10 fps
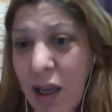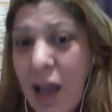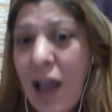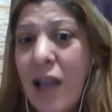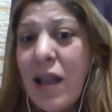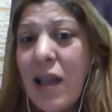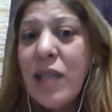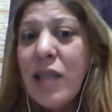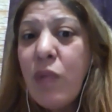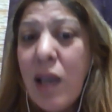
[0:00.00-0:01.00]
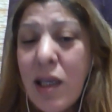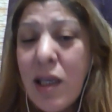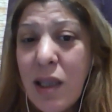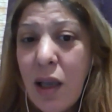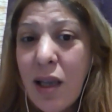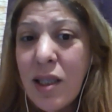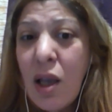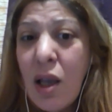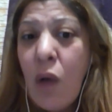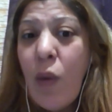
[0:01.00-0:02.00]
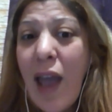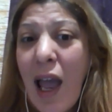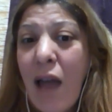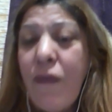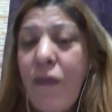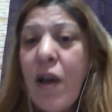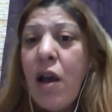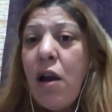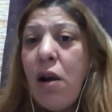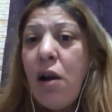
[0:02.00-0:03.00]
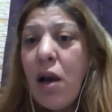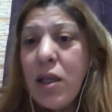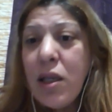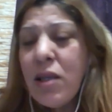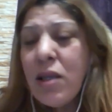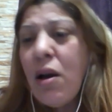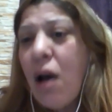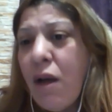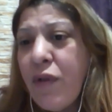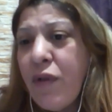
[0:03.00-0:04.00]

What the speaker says: and as a consequence, we have a loss of